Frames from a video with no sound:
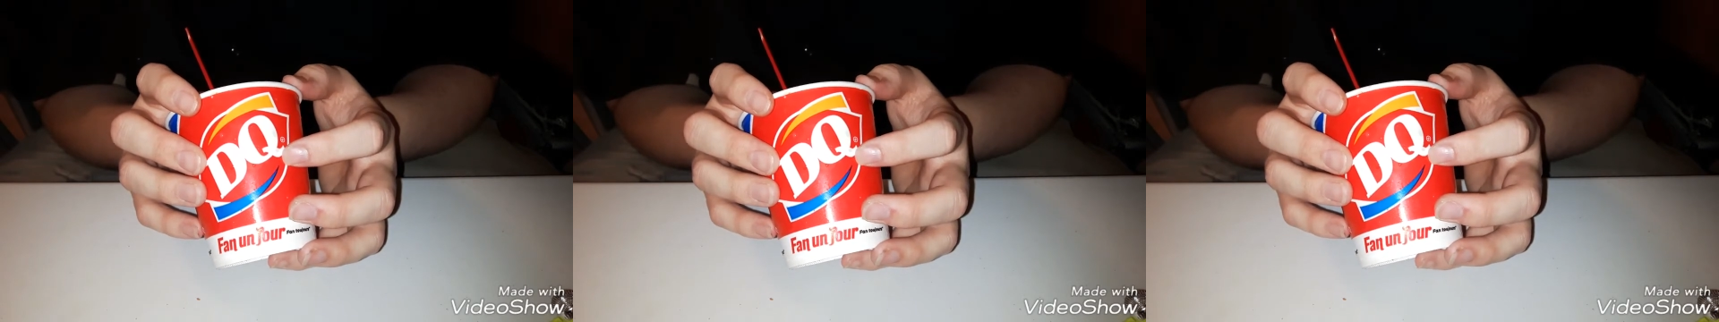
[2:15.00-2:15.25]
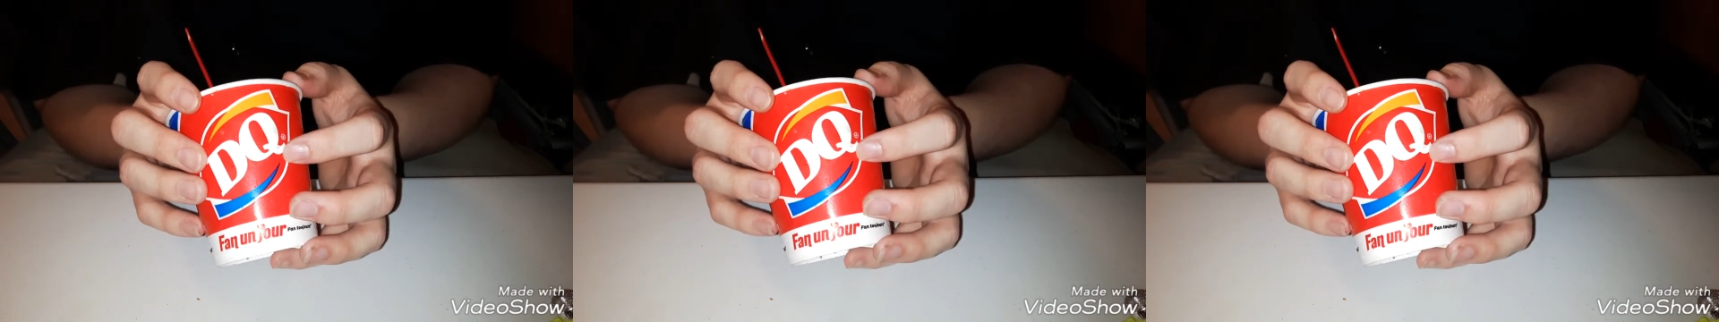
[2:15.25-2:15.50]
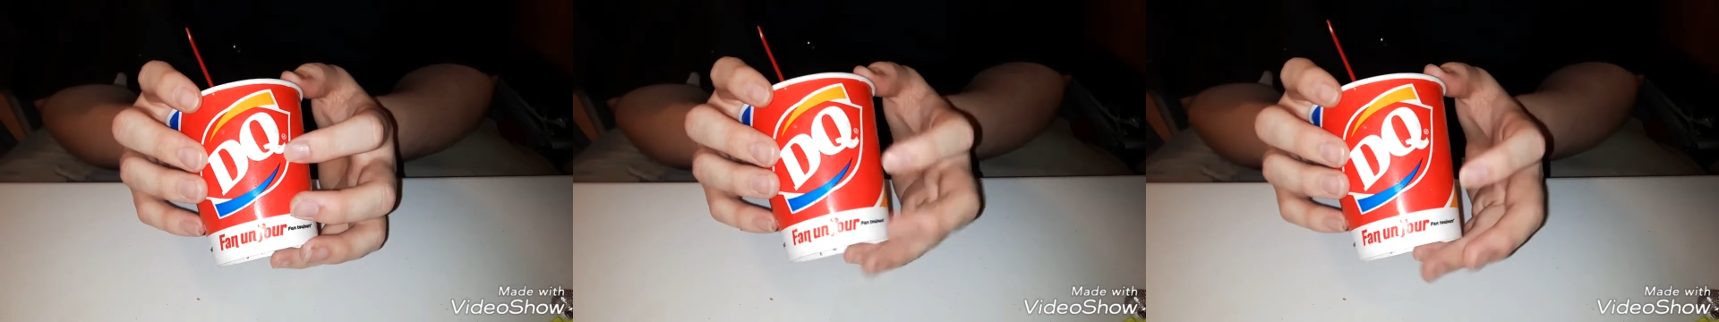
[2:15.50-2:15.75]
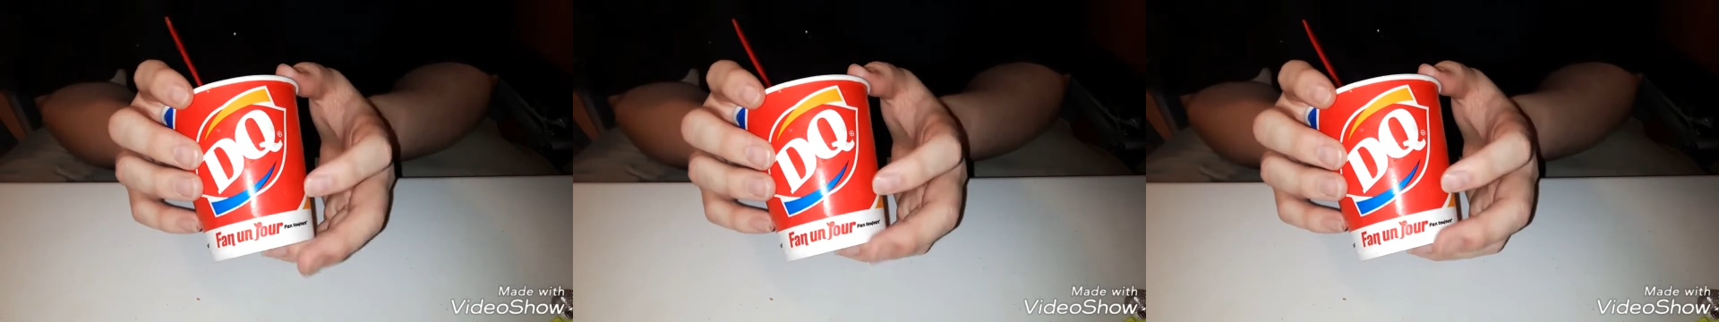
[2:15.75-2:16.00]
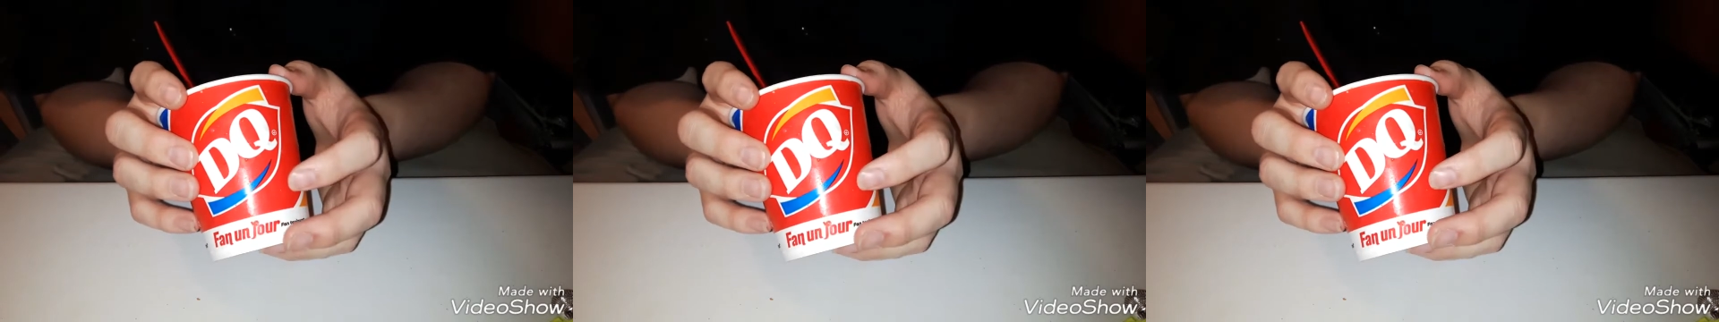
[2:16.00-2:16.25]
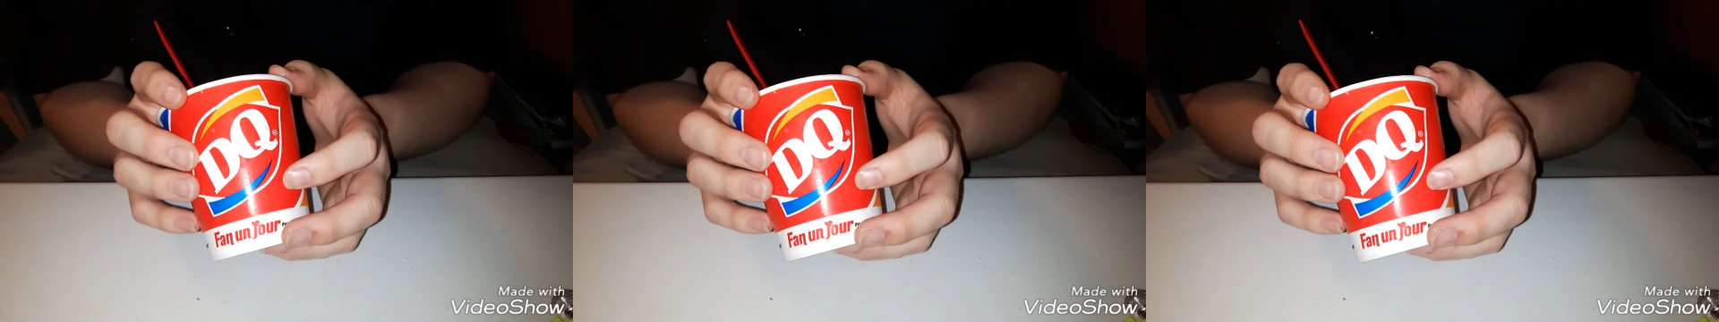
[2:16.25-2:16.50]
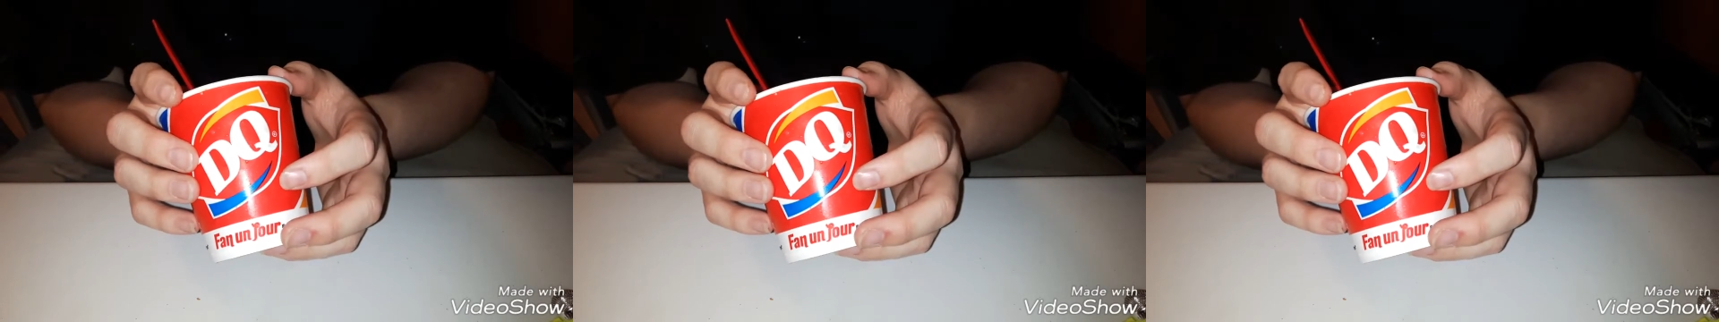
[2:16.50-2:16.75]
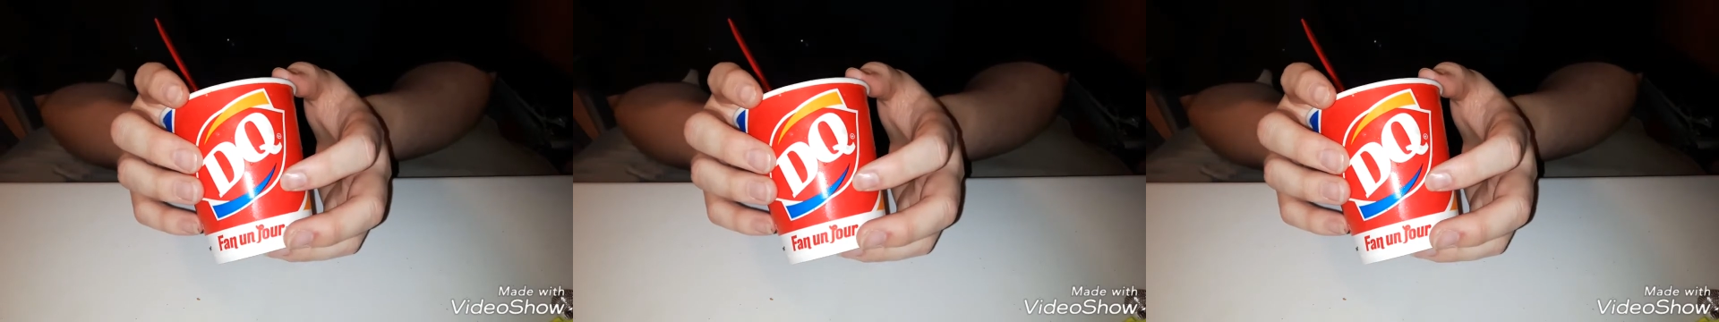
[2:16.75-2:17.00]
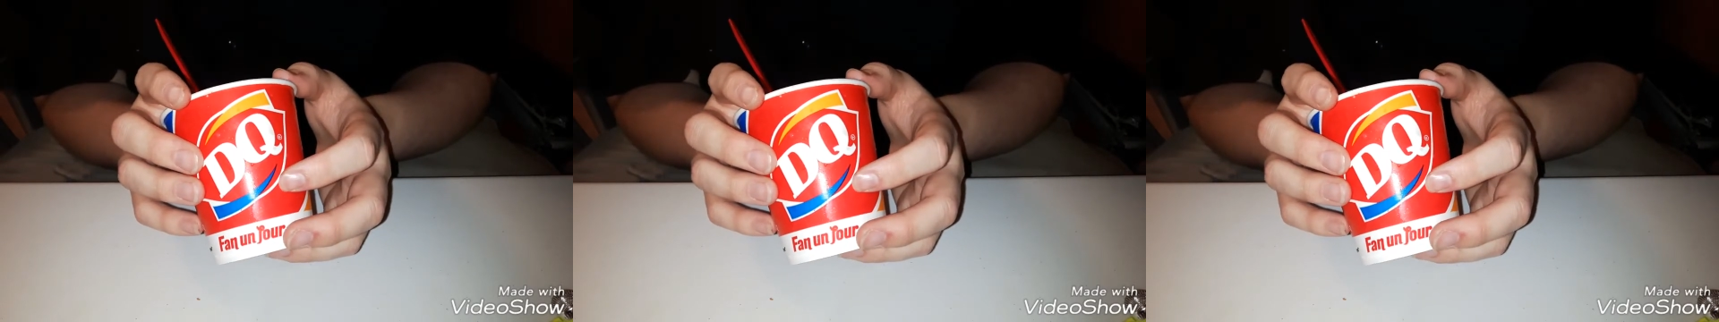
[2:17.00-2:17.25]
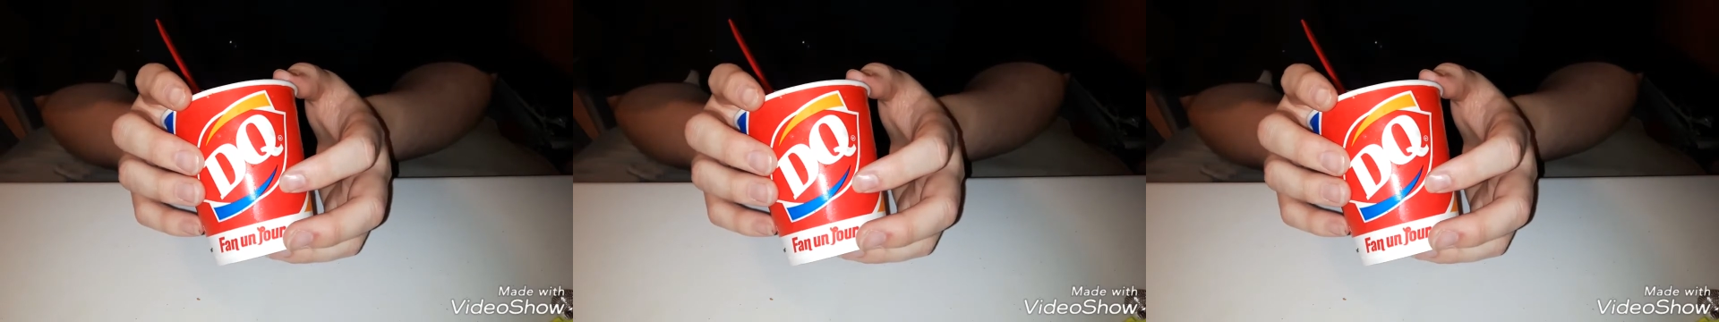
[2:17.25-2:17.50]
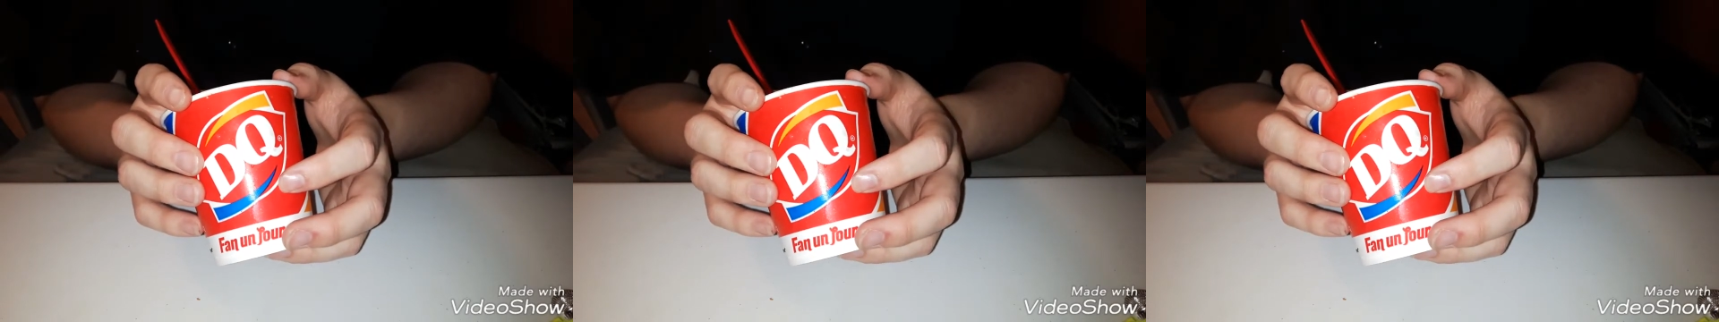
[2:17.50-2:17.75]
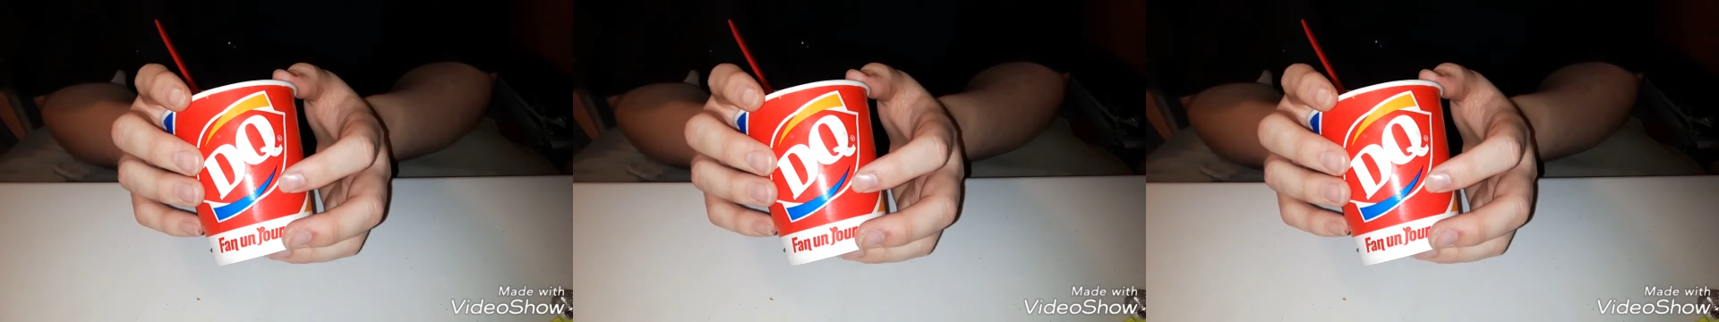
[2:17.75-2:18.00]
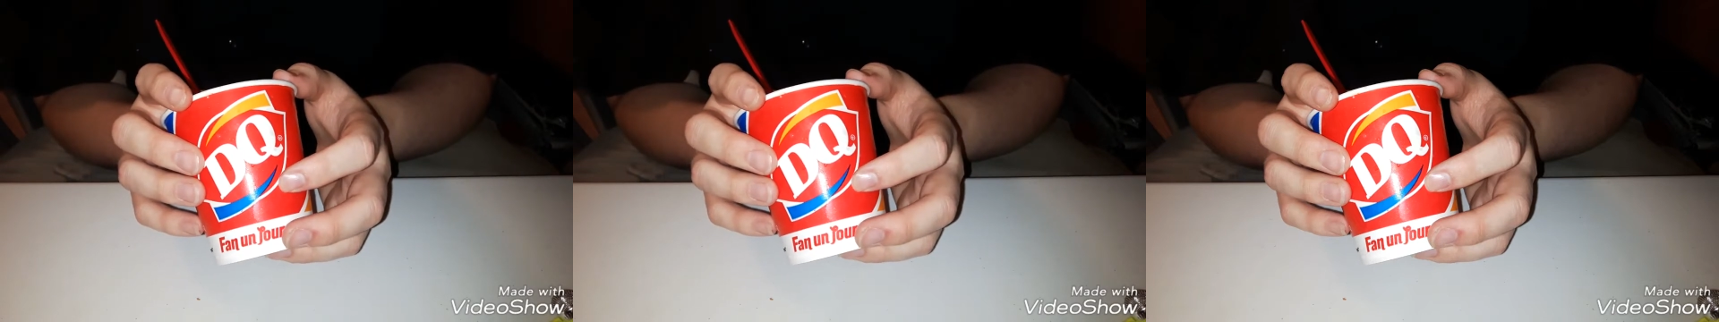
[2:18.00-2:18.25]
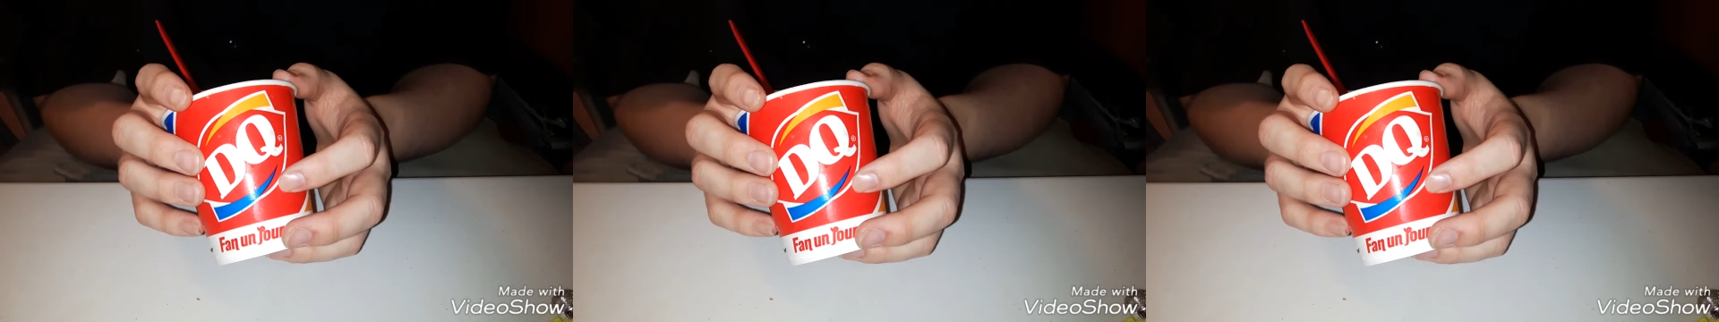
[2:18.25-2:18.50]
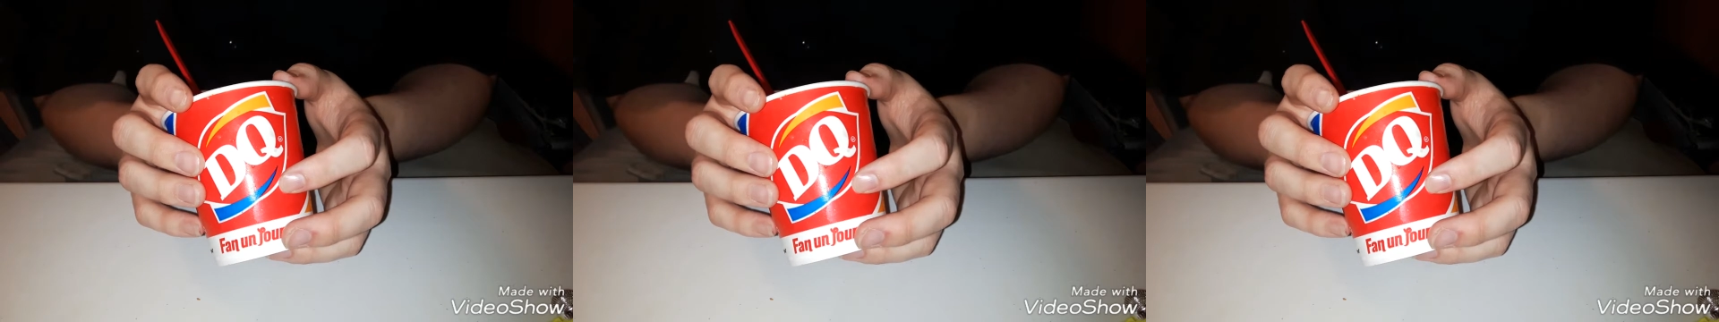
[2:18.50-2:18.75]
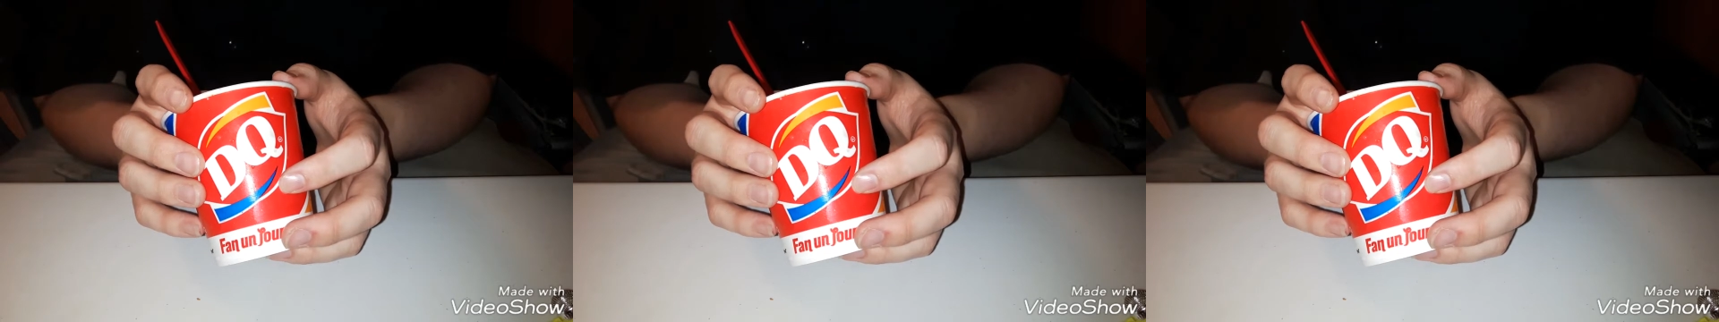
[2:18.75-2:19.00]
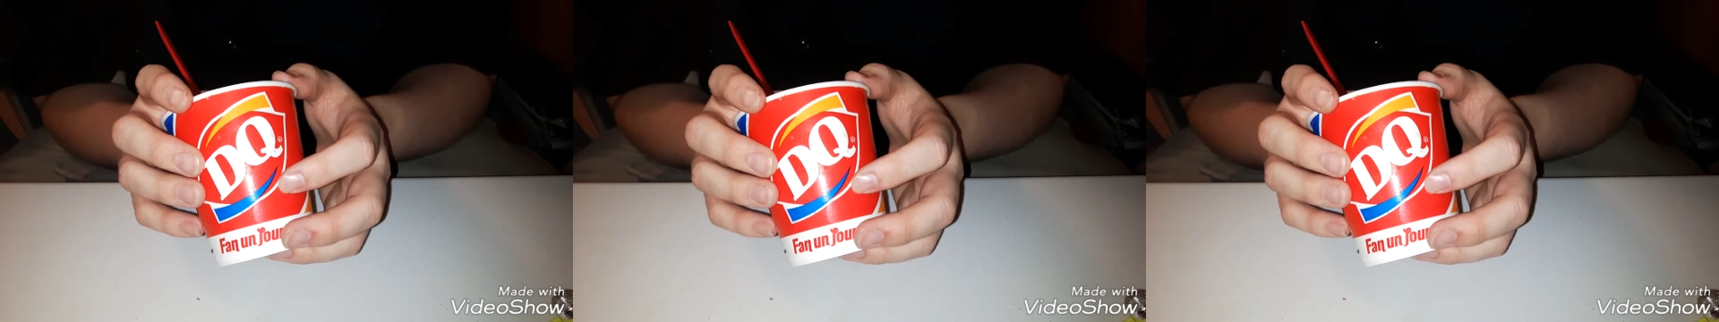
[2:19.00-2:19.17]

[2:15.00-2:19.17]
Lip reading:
[unreadable: no face in view]